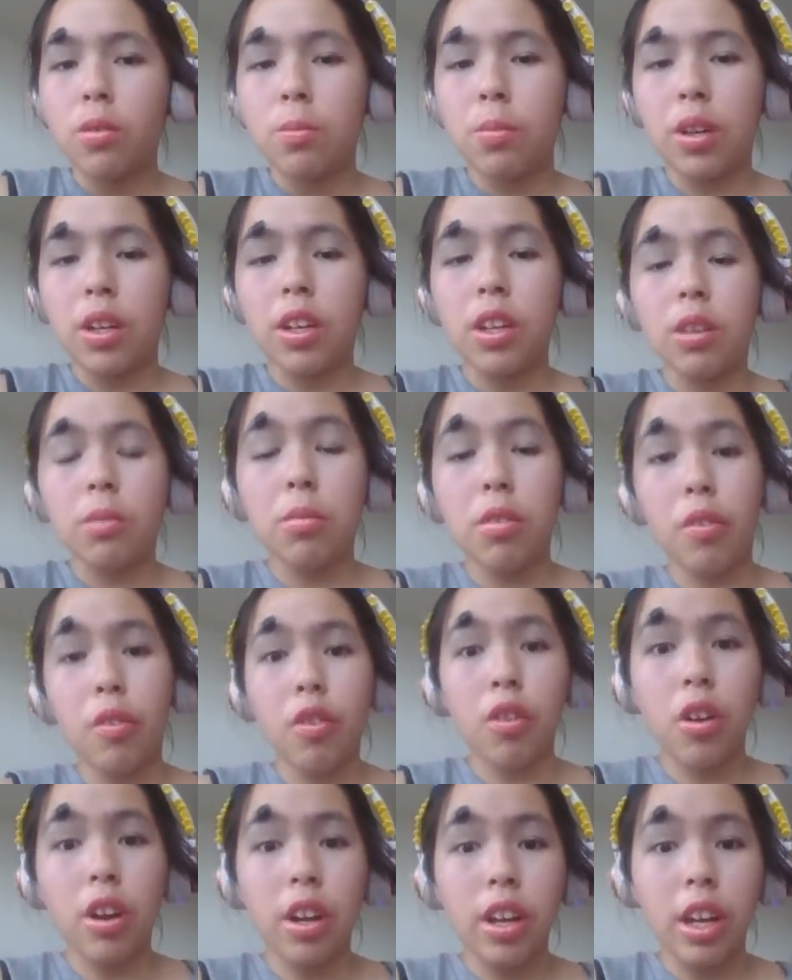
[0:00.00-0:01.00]
But
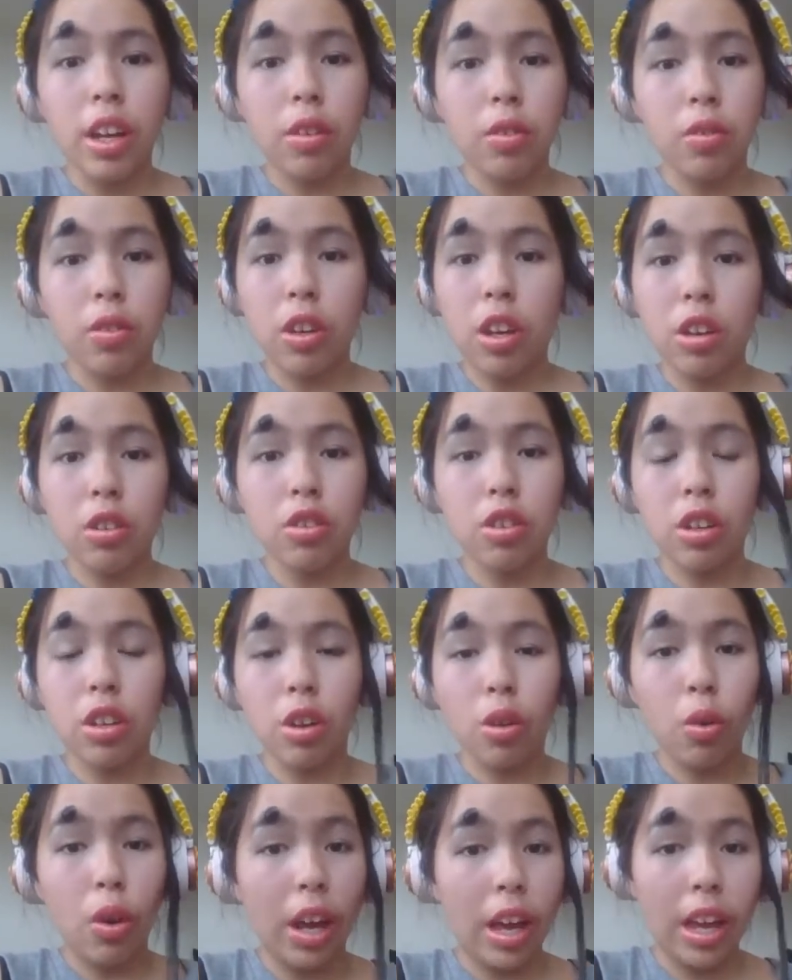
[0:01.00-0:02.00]
before I actually
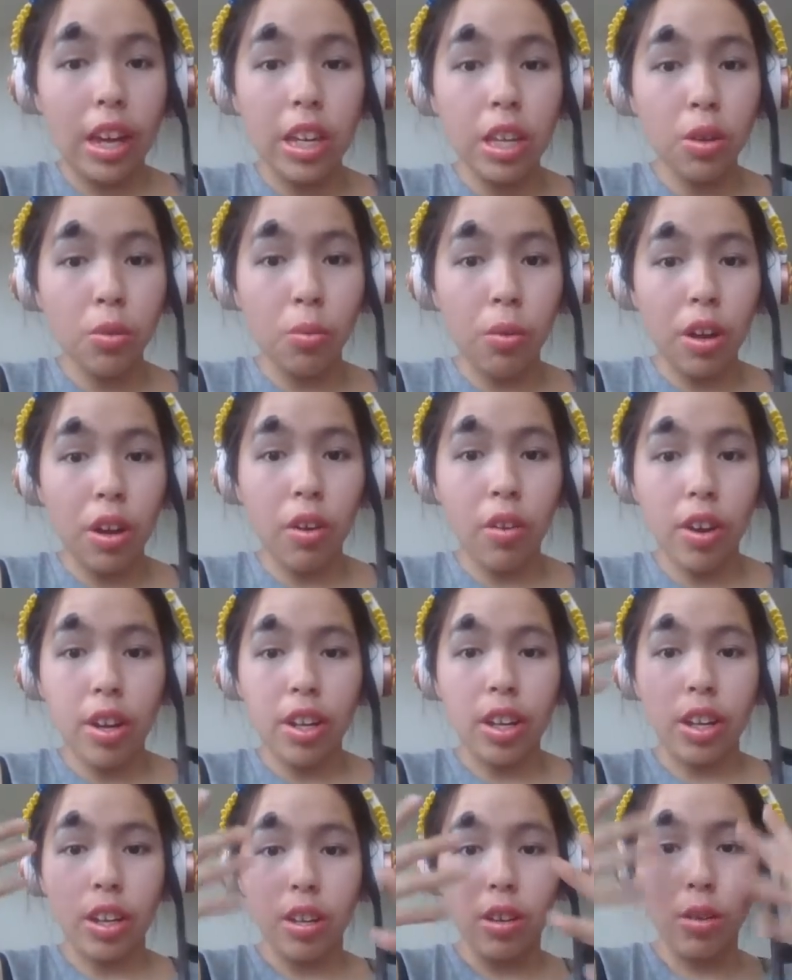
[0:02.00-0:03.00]
go anywhere,
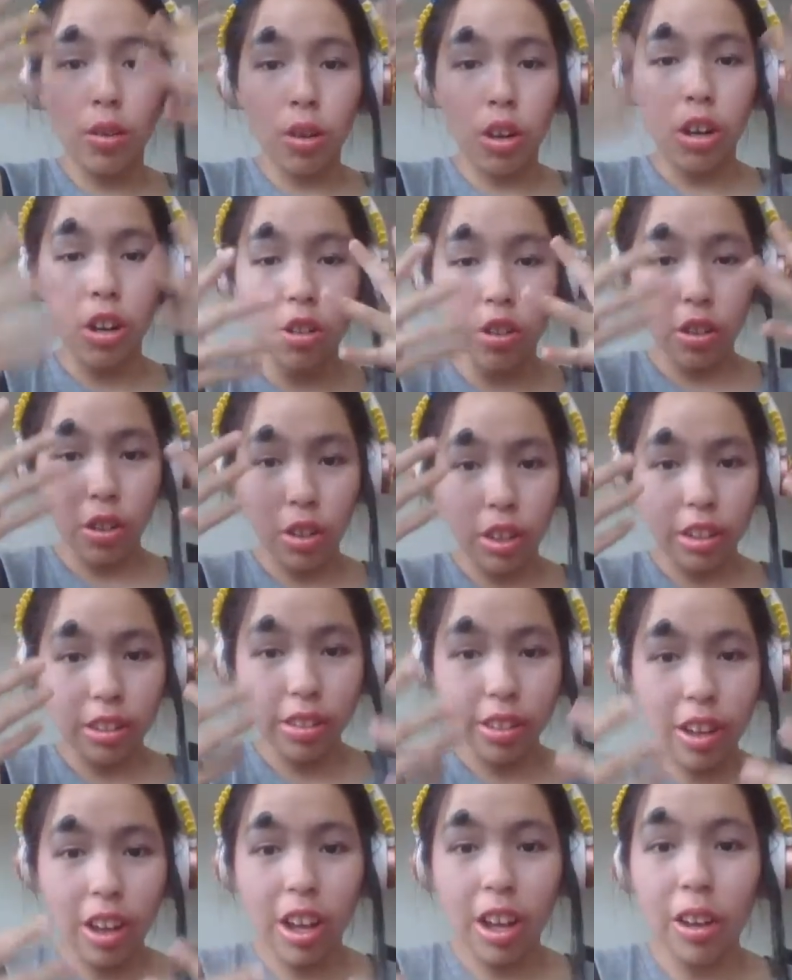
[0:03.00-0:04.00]
I gotta wash all
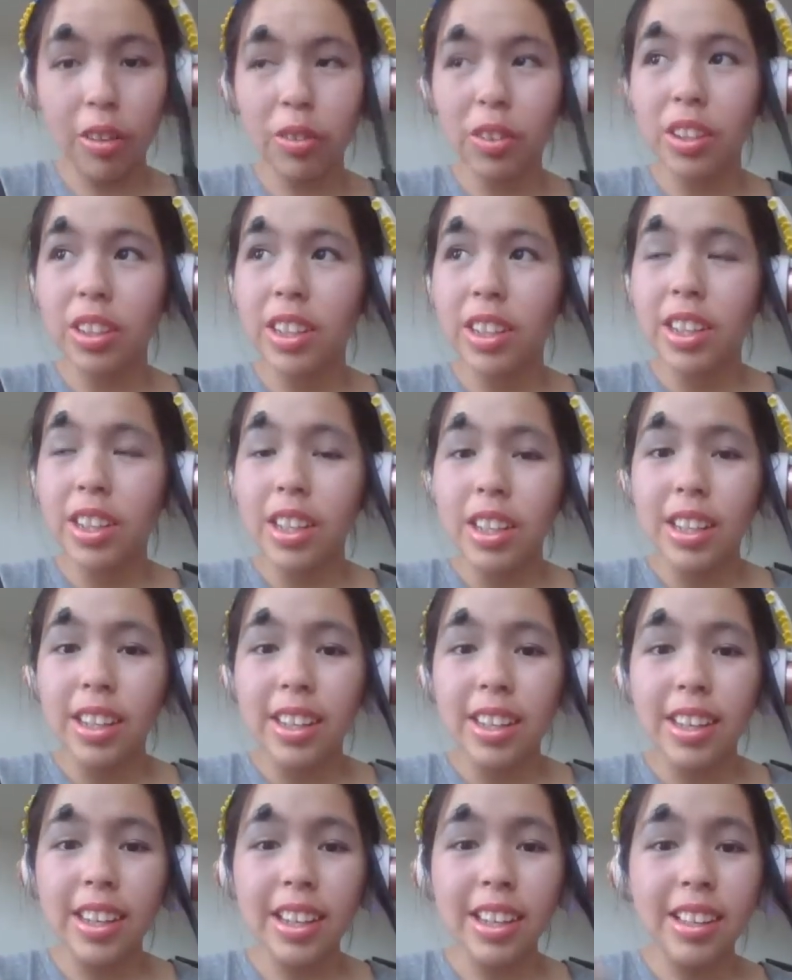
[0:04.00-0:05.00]
this off
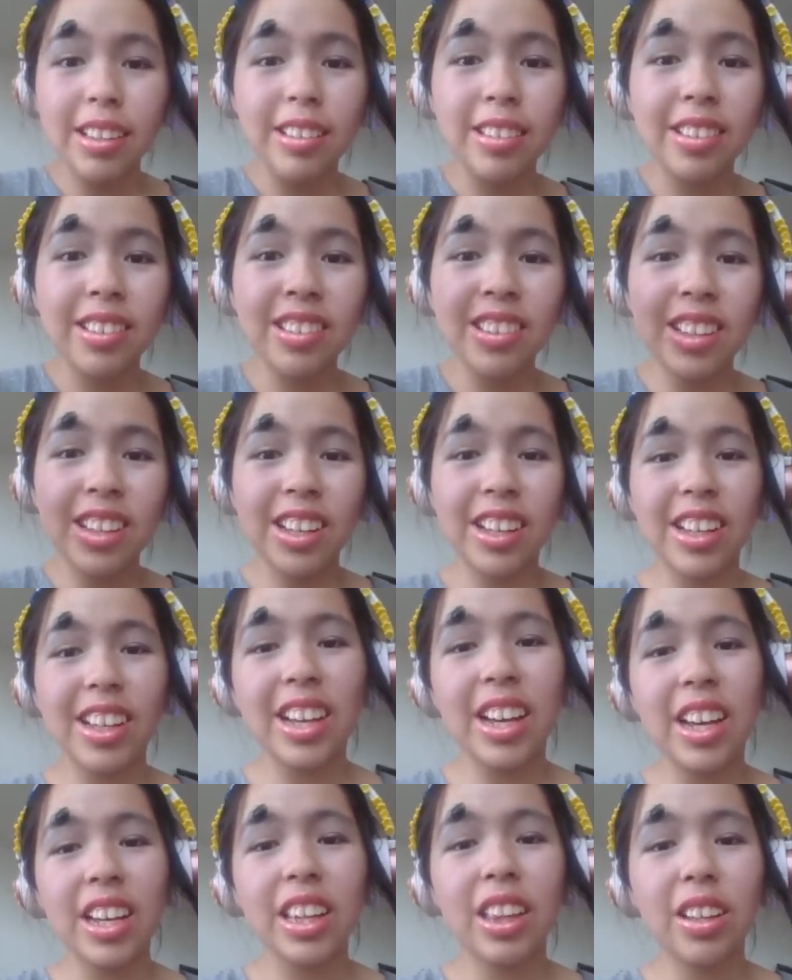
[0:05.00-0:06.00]
because
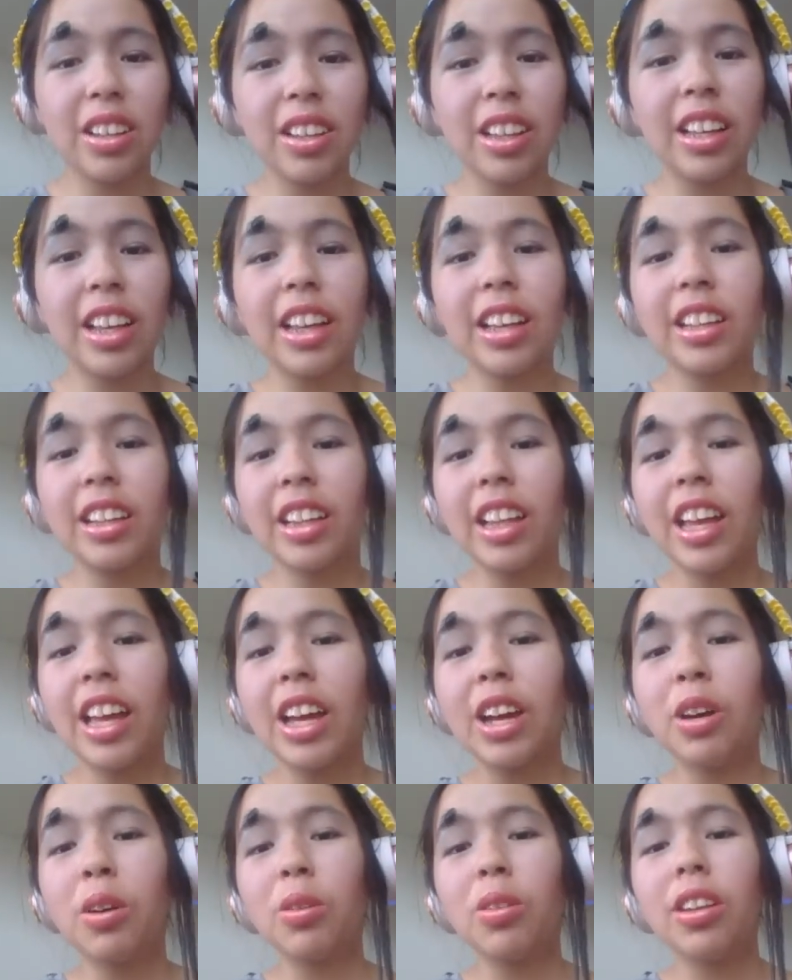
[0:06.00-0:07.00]
I look like a
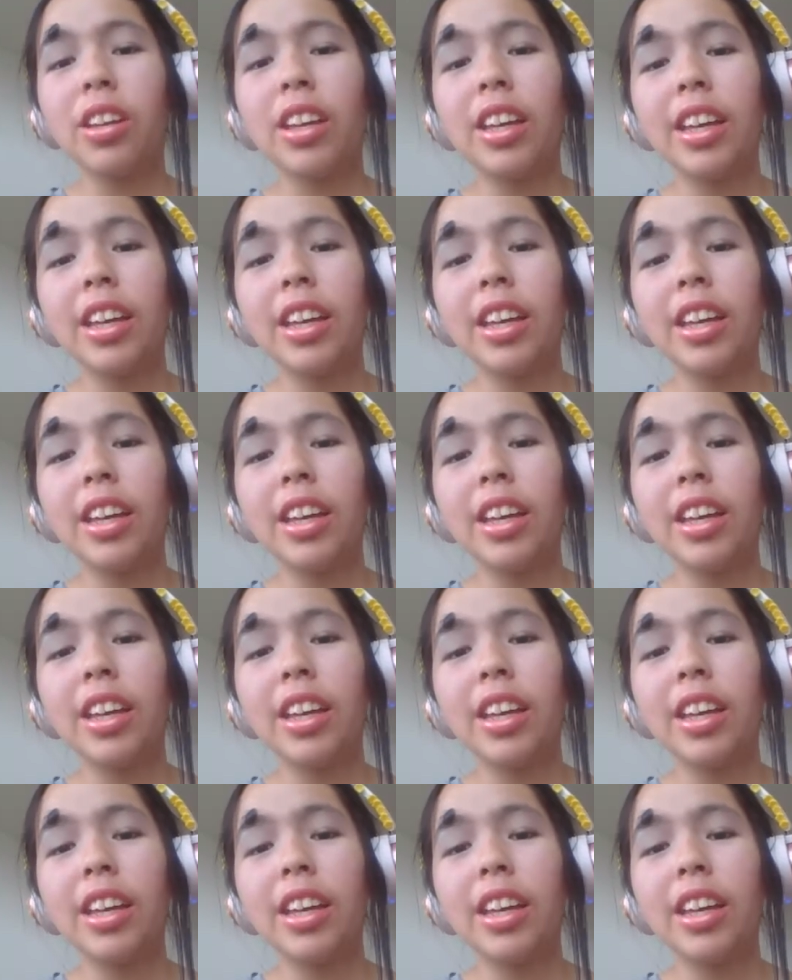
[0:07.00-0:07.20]
clown.